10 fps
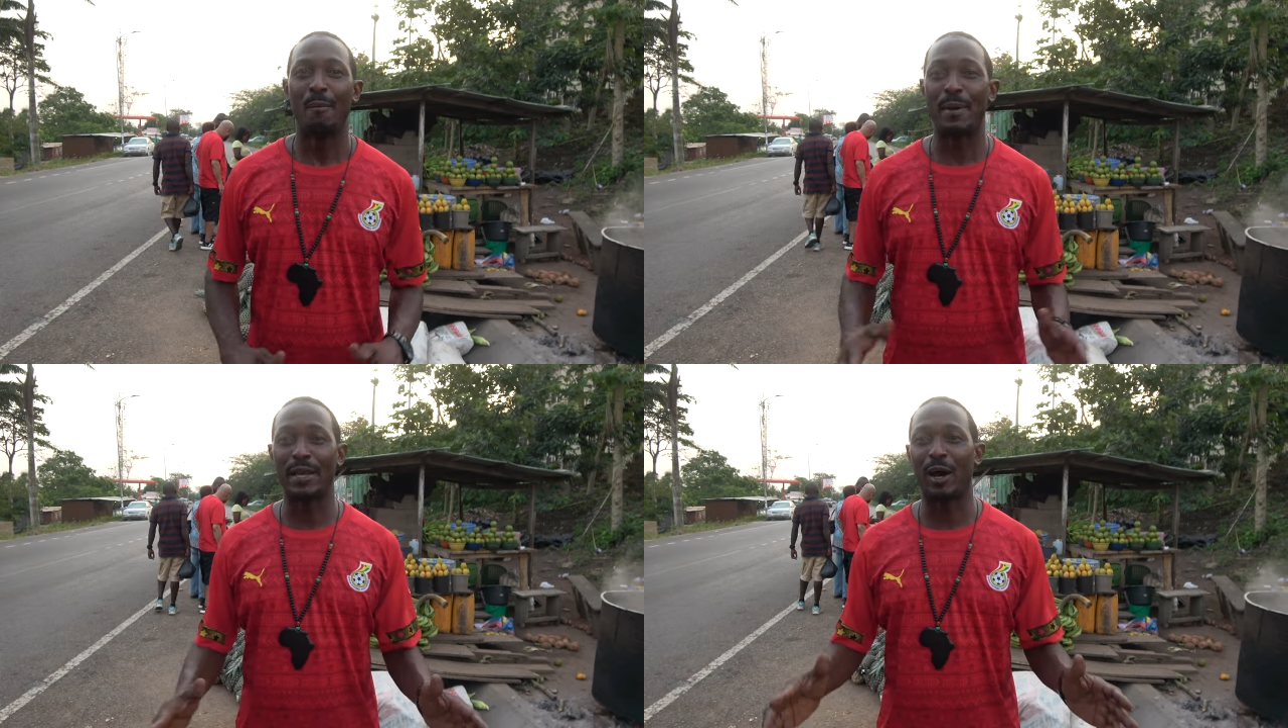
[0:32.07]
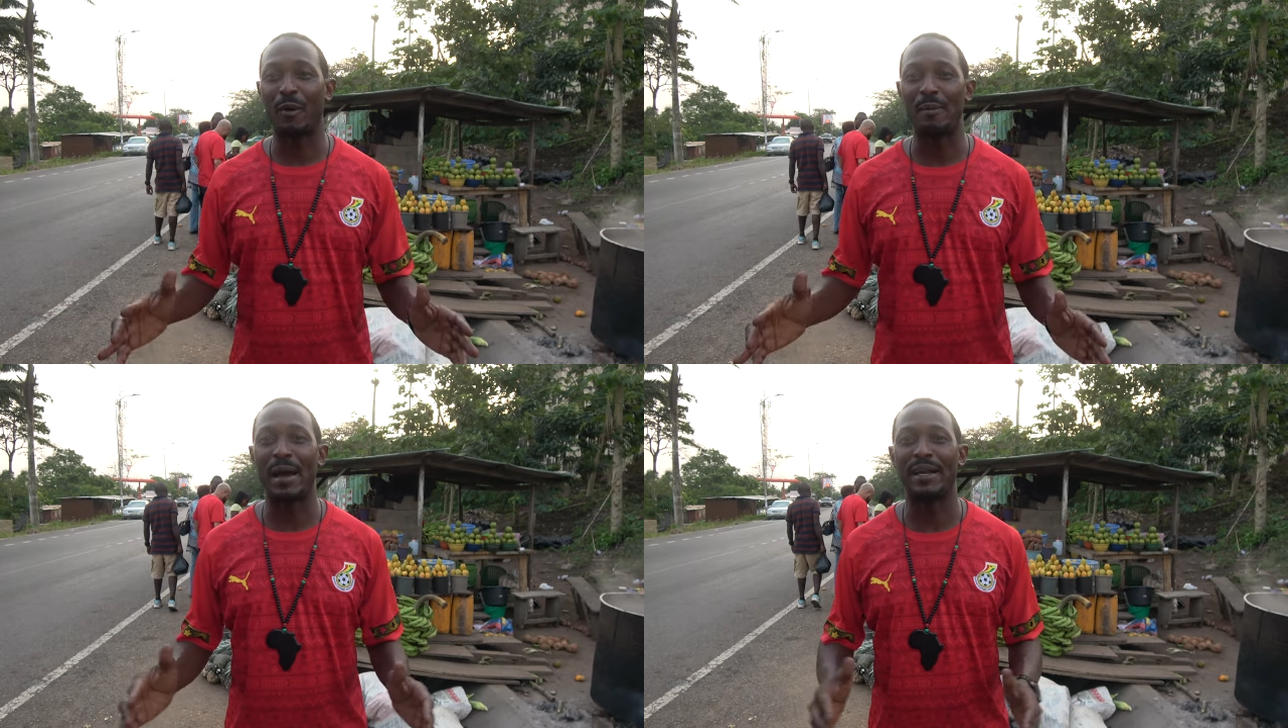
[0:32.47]
made our
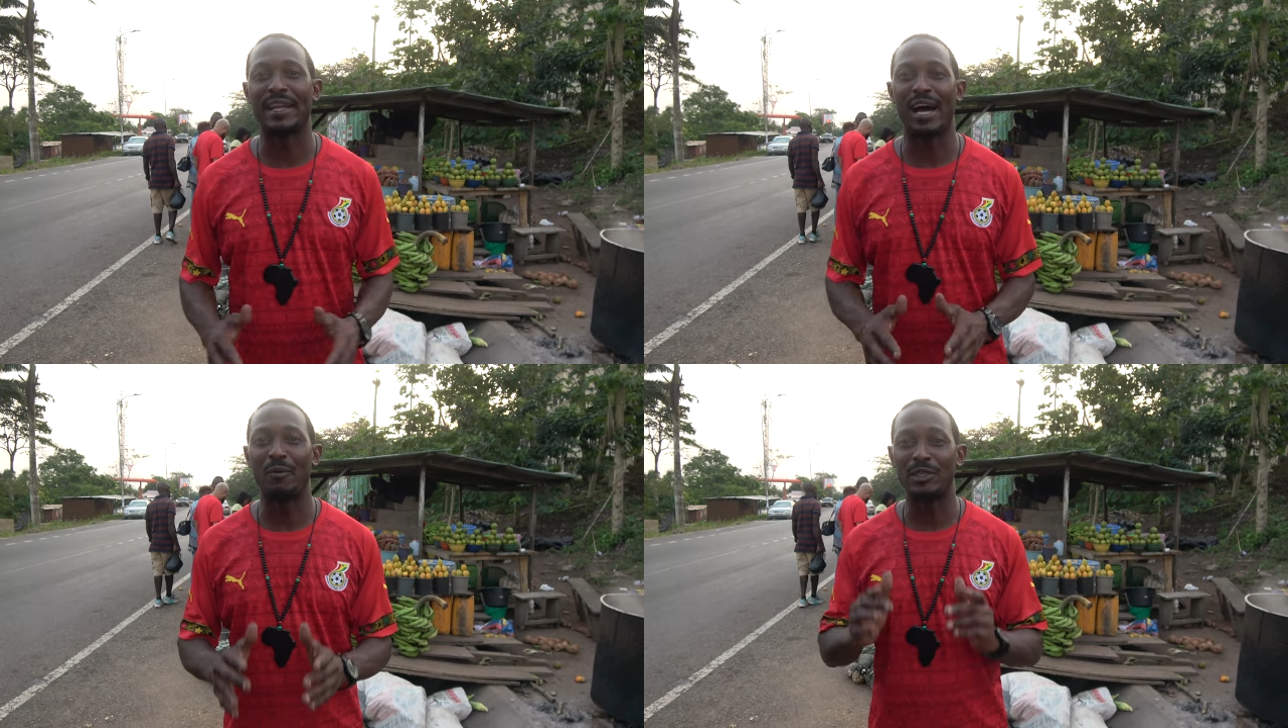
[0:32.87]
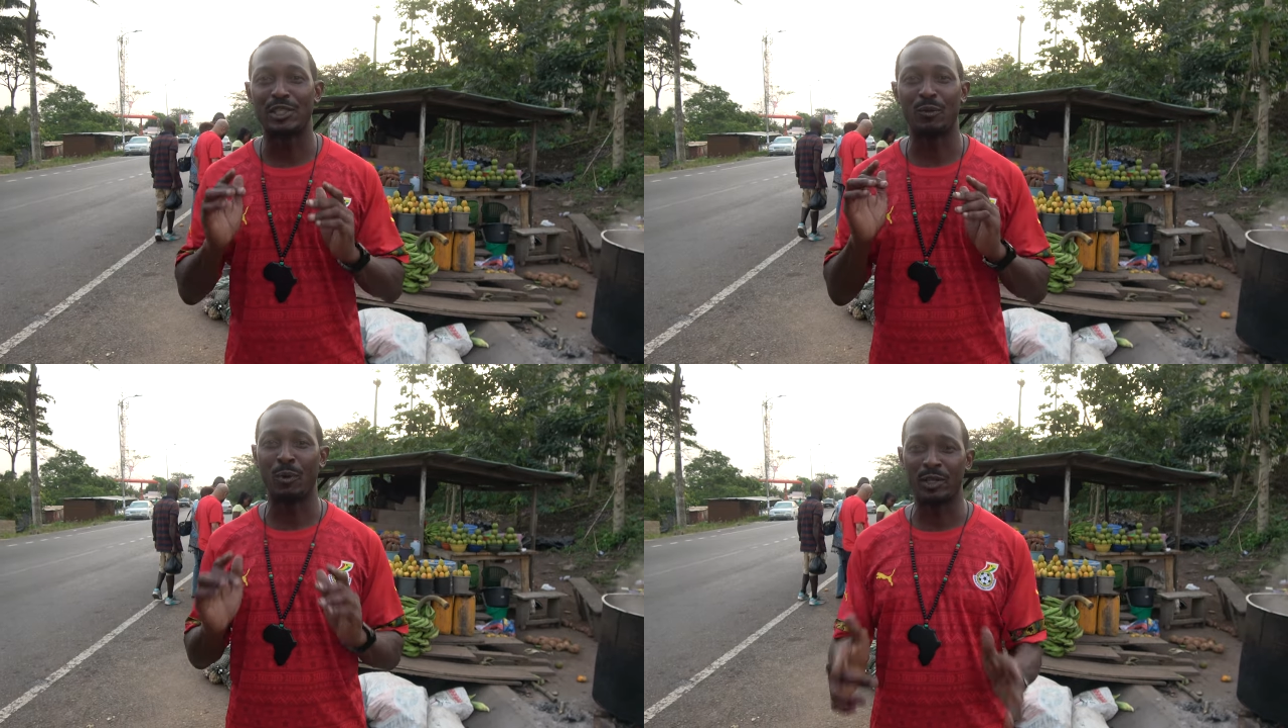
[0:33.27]
way back down, went
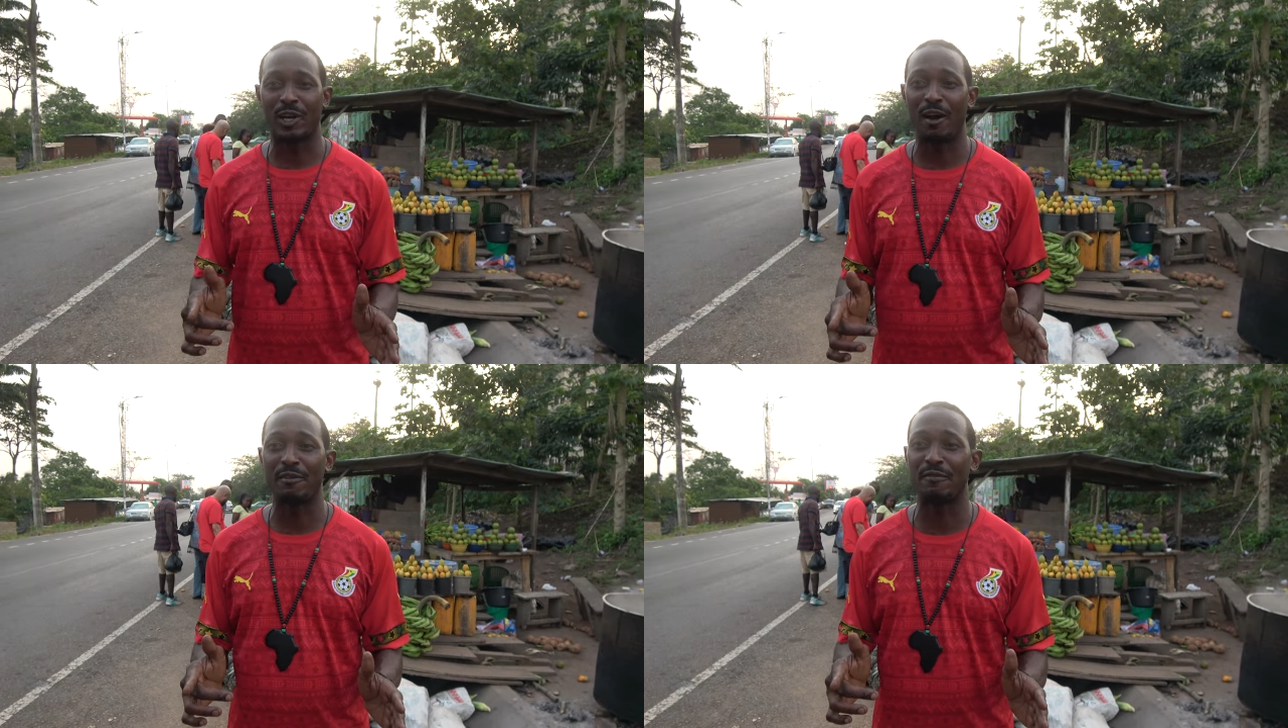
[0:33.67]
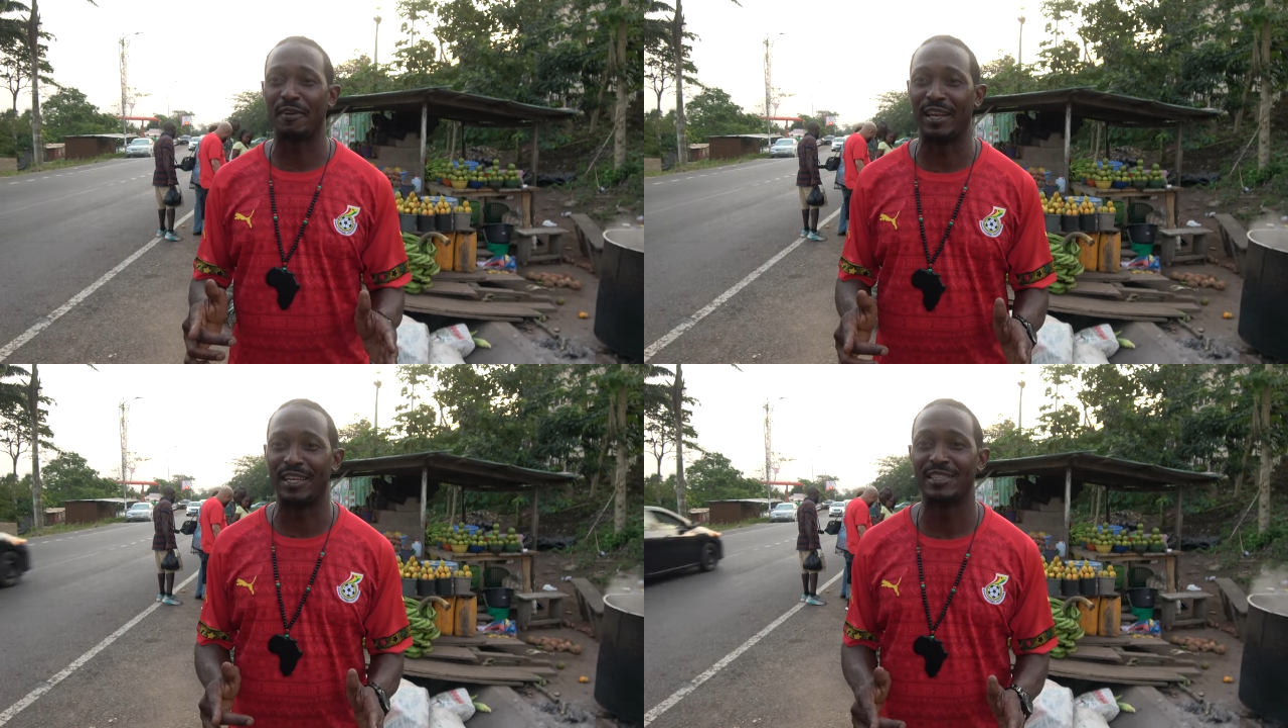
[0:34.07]
to the wood carving
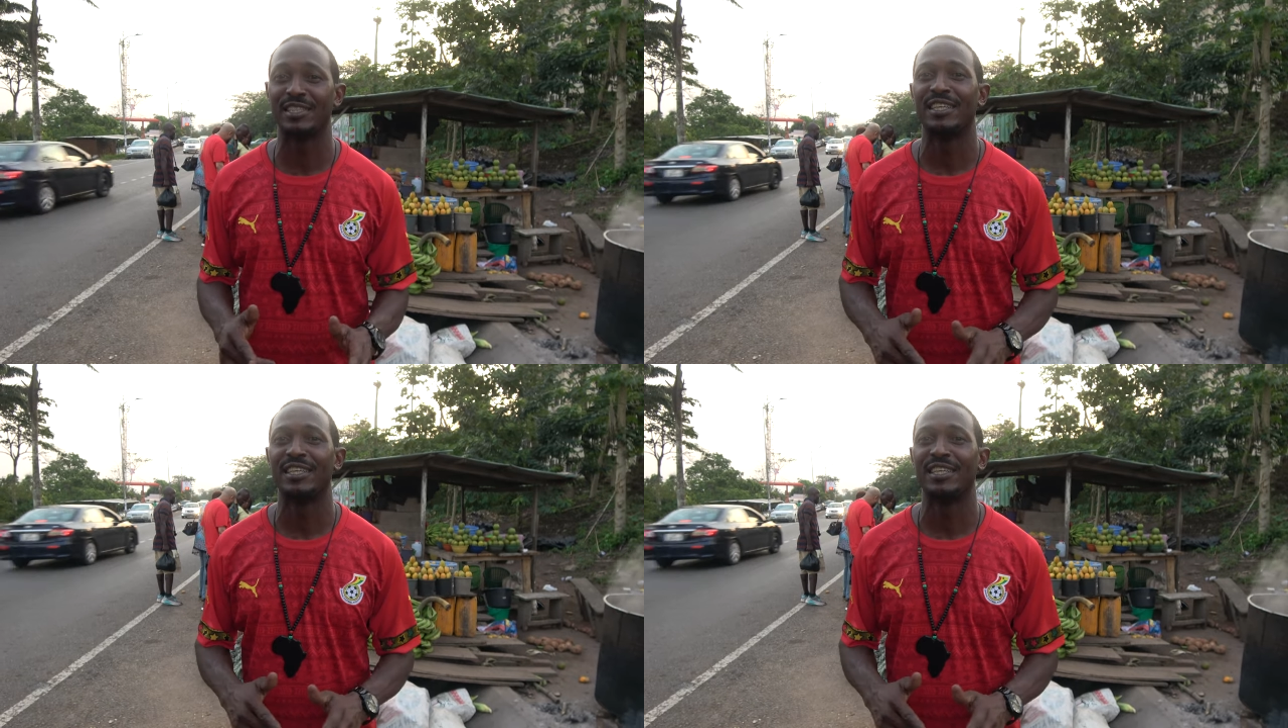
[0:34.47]
village,